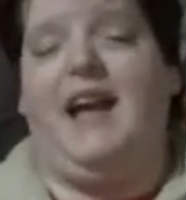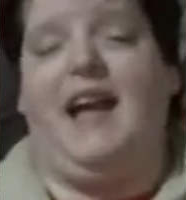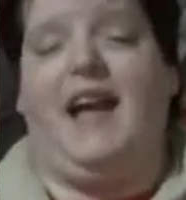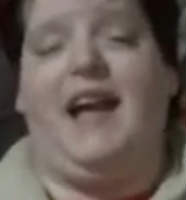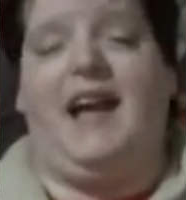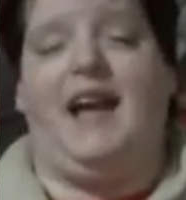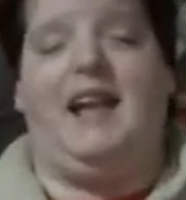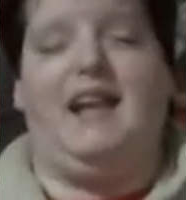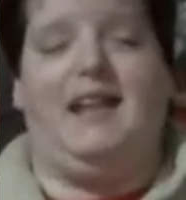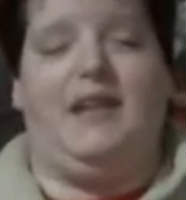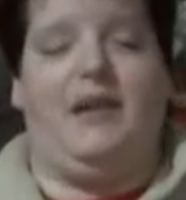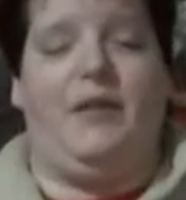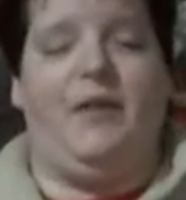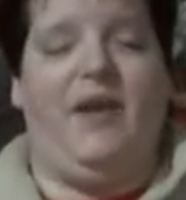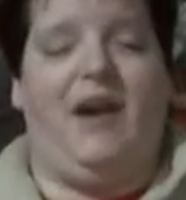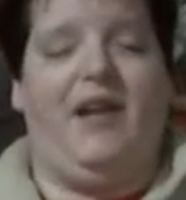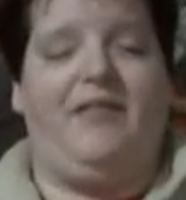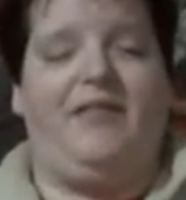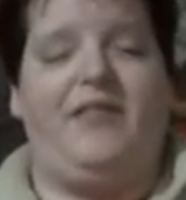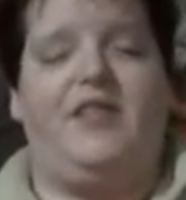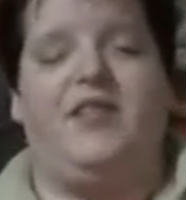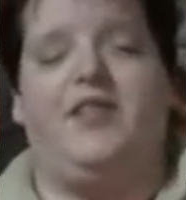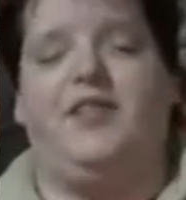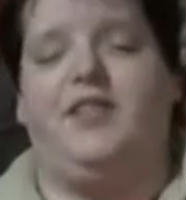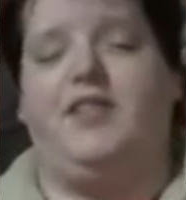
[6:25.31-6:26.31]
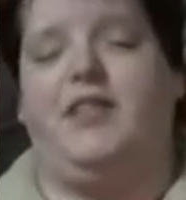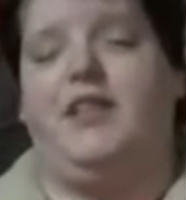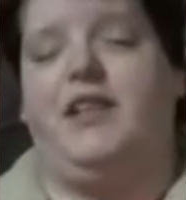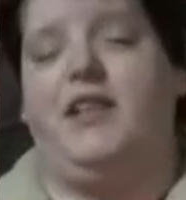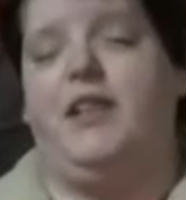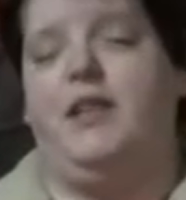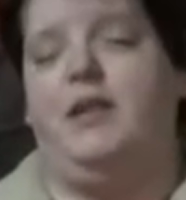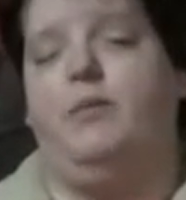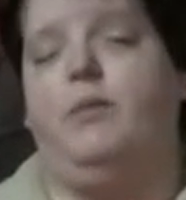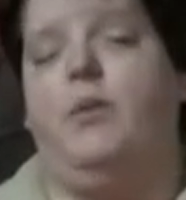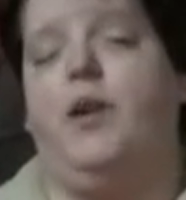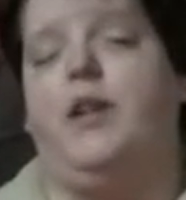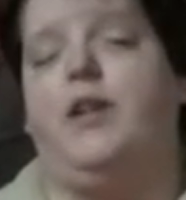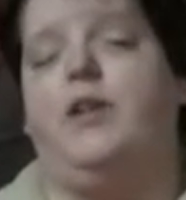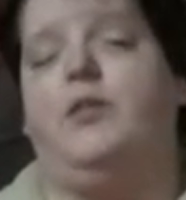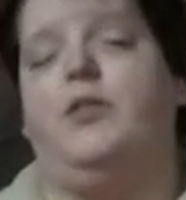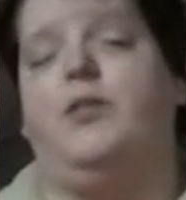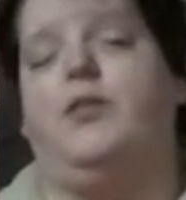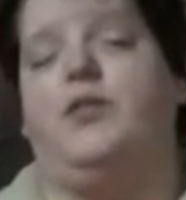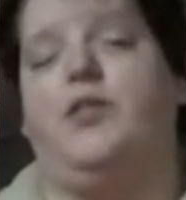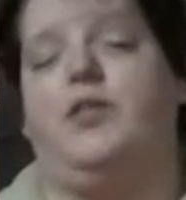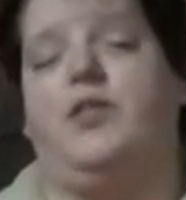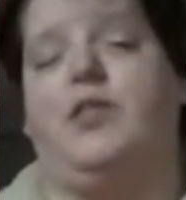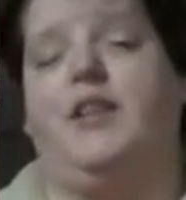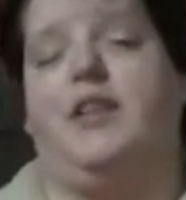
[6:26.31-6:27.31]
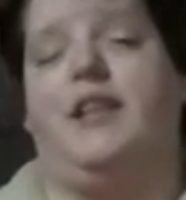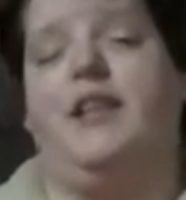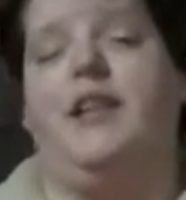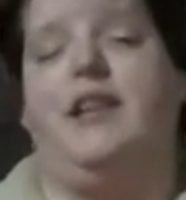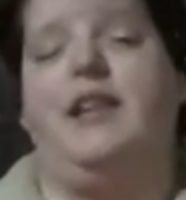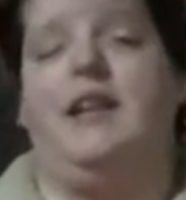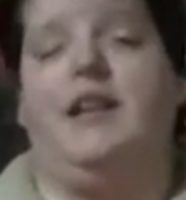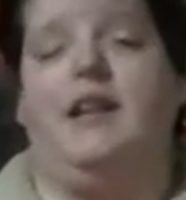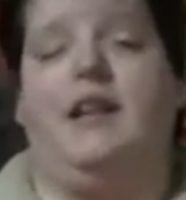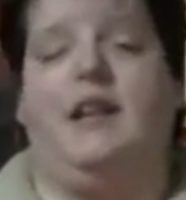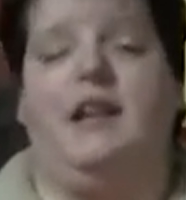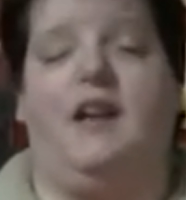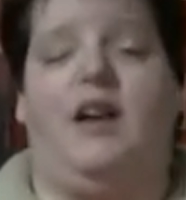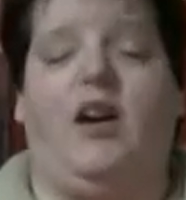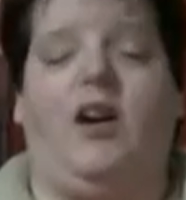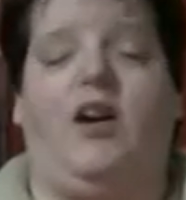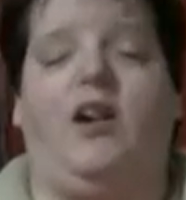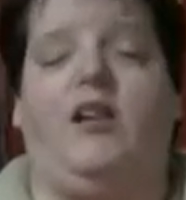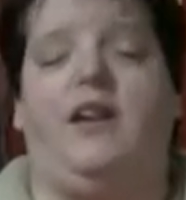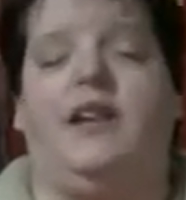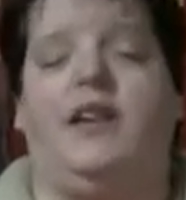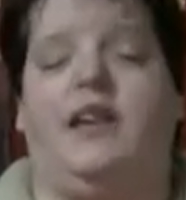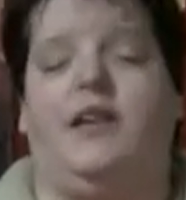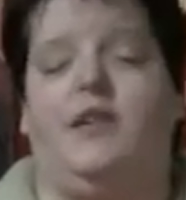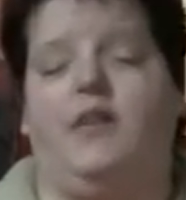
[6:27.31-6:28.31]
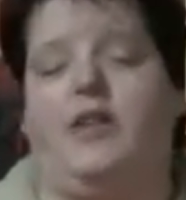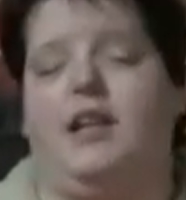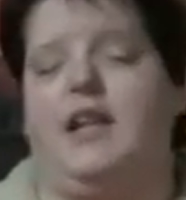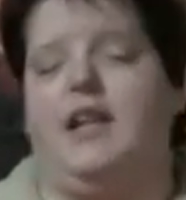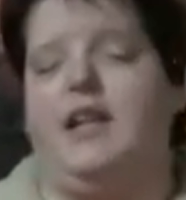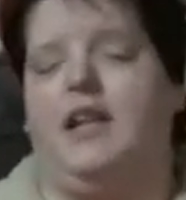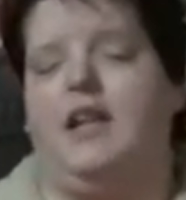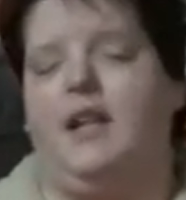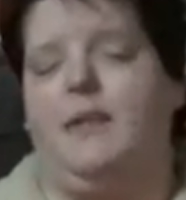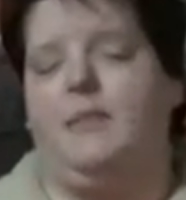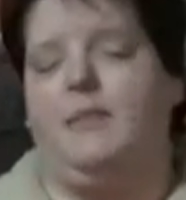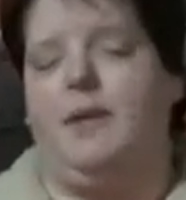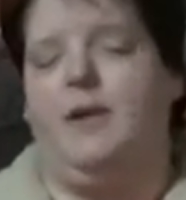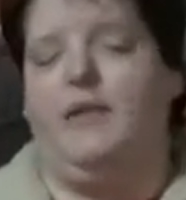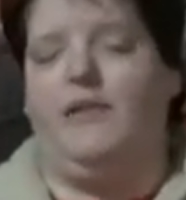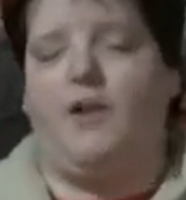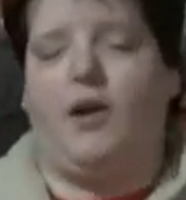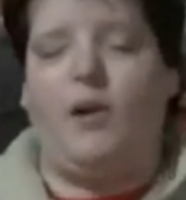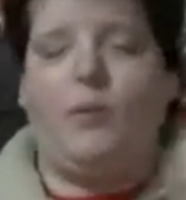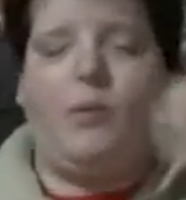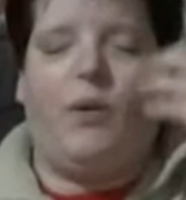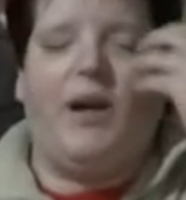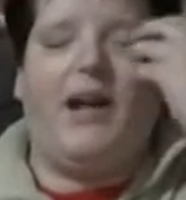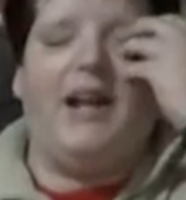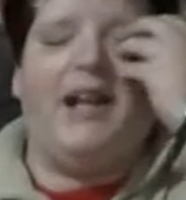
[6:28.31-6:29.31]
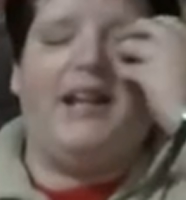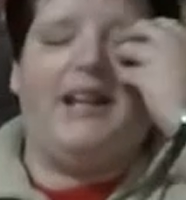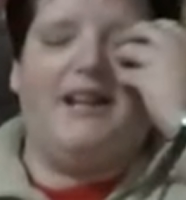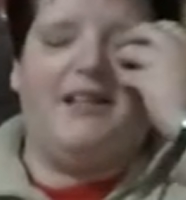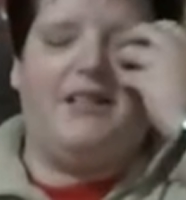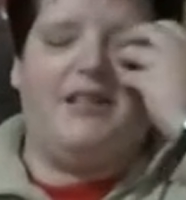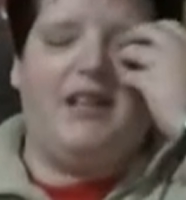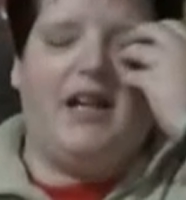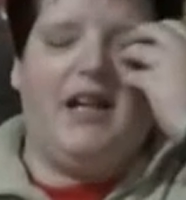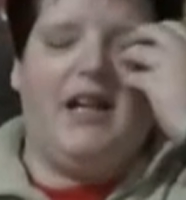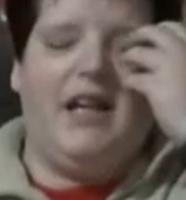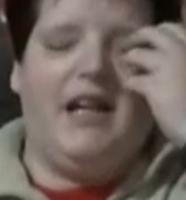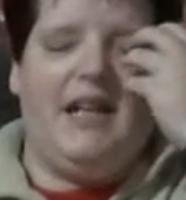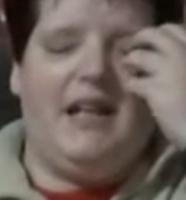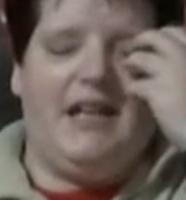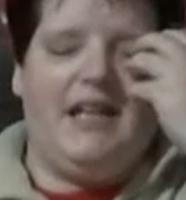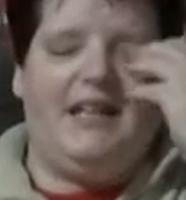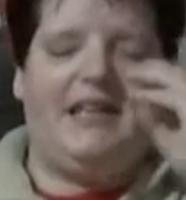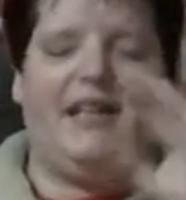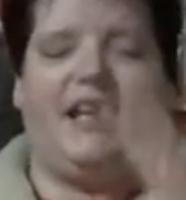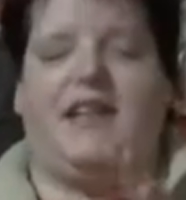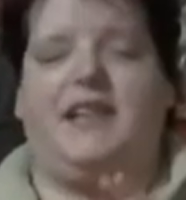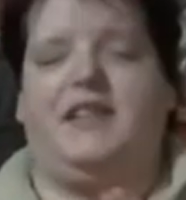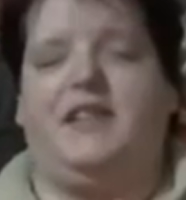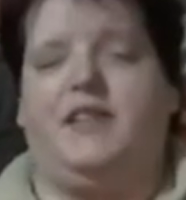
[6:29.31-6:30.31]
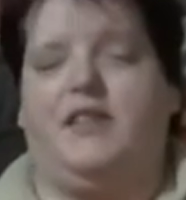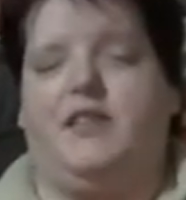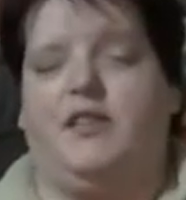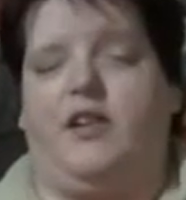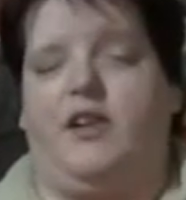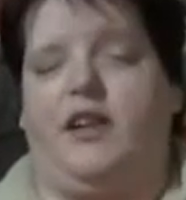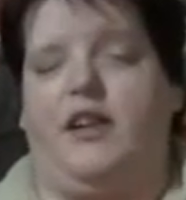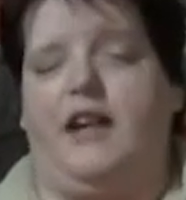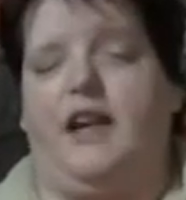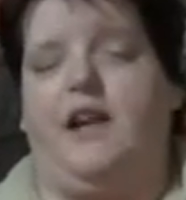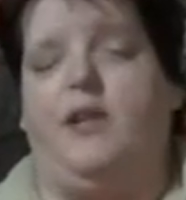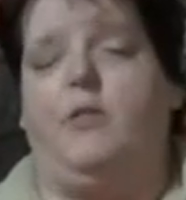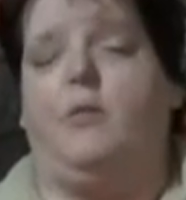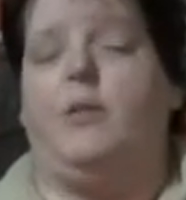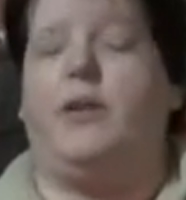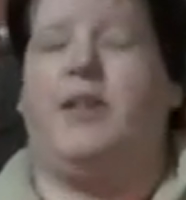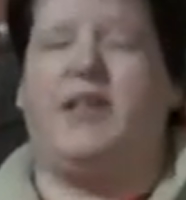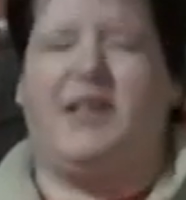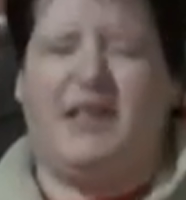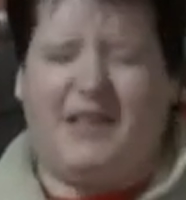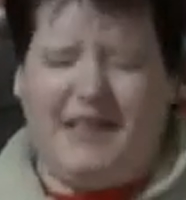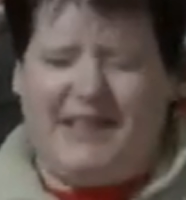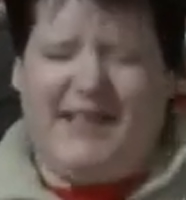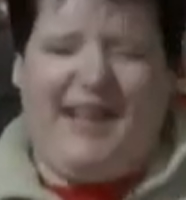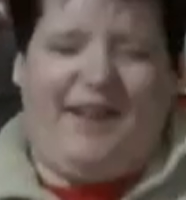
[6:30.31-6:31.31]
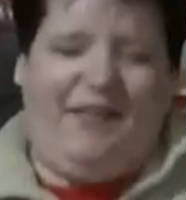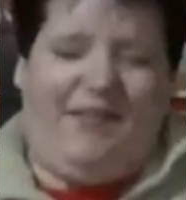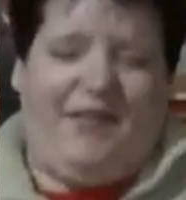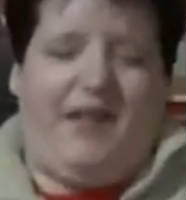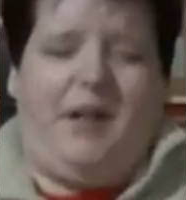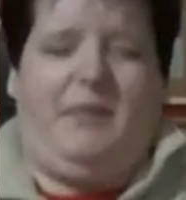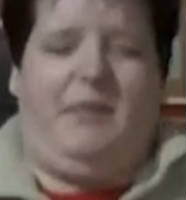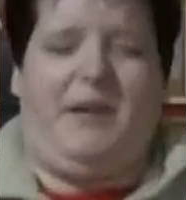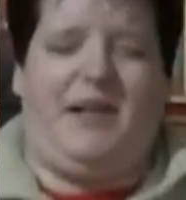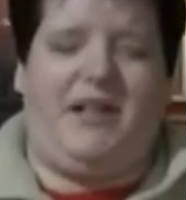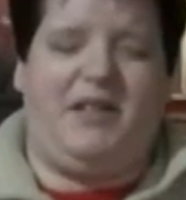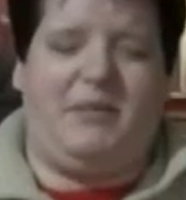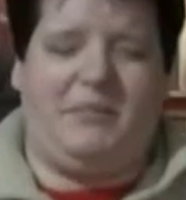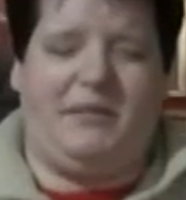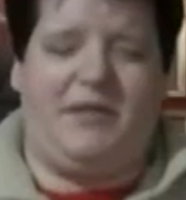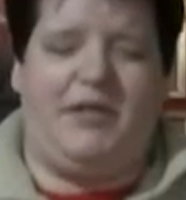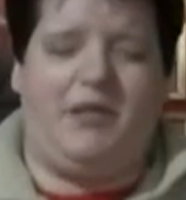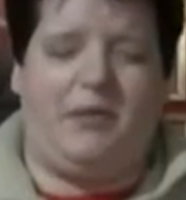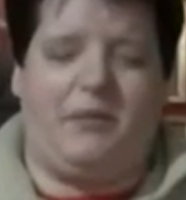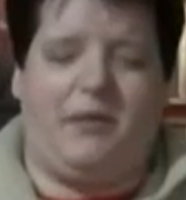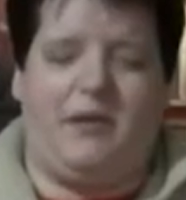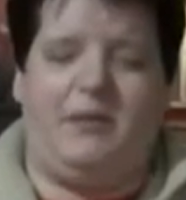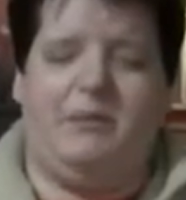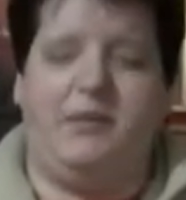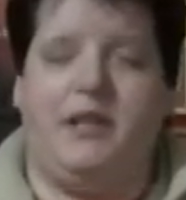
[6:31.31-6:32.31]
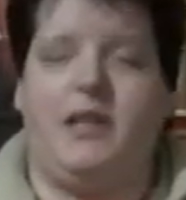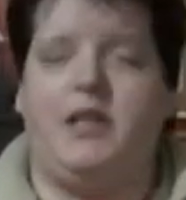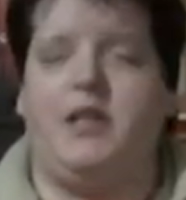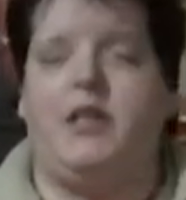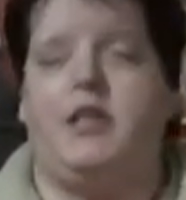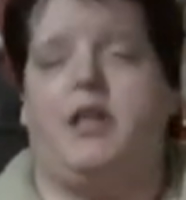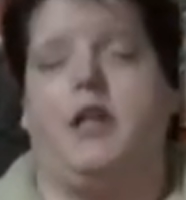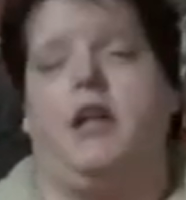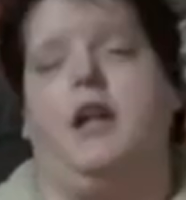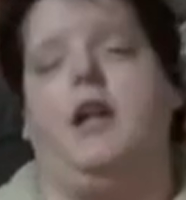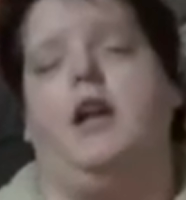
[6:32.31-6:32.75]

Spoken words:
And you have this scene where you see Arnie looking in the mirror where he takes his eye out, which definitely makes me squeamish.